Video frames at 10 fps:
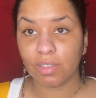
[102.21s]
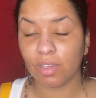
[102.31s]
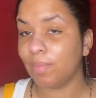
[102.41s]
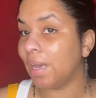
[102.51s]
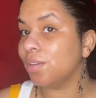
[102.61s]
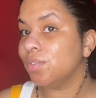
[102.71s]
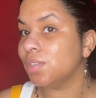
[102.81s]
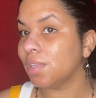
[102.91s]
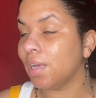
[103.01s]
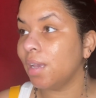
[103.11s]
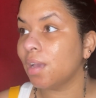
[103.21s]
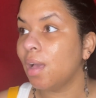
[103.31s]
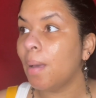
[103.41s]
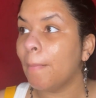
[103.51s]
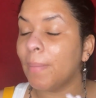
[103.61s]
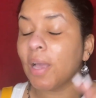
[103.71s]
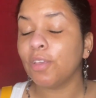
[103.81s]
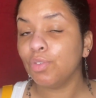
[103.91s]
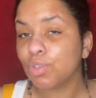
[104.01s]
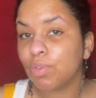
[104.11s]
So I'm not using like my
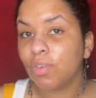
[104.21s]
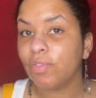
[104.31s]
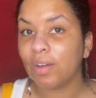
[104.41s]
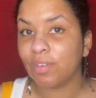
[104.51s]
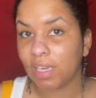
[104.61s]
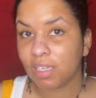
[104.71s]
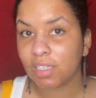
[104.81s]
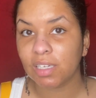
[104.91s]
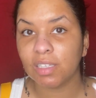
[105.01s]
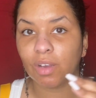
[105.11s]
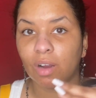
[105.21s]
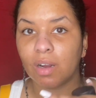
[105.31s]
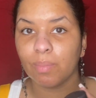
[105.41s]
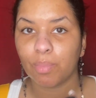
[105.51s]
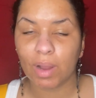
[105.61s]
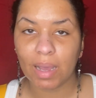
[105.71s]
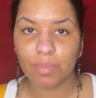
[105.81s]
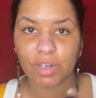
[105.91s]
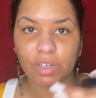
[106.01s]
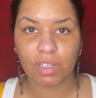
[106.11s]
usual foundations or
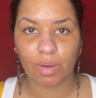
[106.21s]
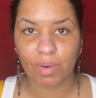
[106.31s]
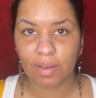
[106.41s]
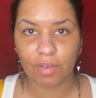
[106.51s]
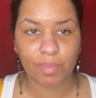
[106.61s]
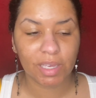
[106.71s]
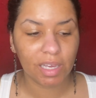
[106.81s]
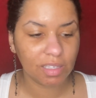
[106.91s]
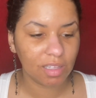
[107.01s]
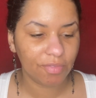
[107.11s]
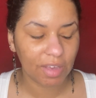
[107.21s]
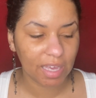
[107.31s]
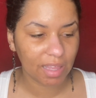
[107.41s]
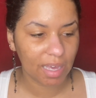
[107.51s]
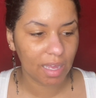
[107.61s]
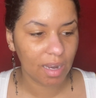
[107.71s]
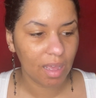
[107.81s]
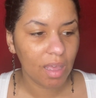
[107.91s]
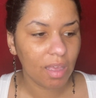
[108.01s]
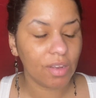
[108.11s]
primers or whatever because of the fact that
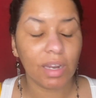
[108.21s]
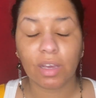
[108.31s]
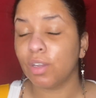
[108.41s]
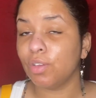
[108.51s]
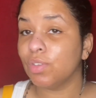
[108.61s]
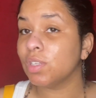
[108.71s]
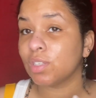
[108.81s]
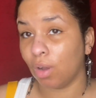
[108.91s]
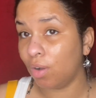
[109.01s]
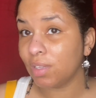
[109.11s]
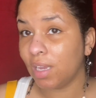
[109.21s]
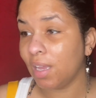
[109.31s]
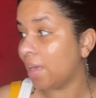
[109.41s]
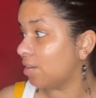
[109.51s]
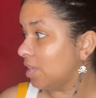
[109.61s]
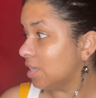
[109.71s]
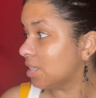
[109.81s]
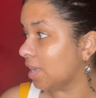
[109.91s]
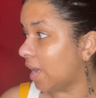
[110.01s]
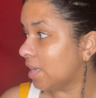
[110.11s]
you're not going to use this all day. I don't need it
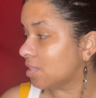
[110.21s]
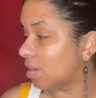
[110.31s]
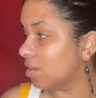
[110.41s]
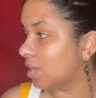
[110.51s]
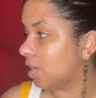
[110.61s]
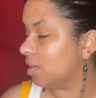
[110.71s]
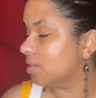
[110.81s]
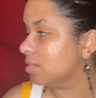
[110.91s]
to last all day.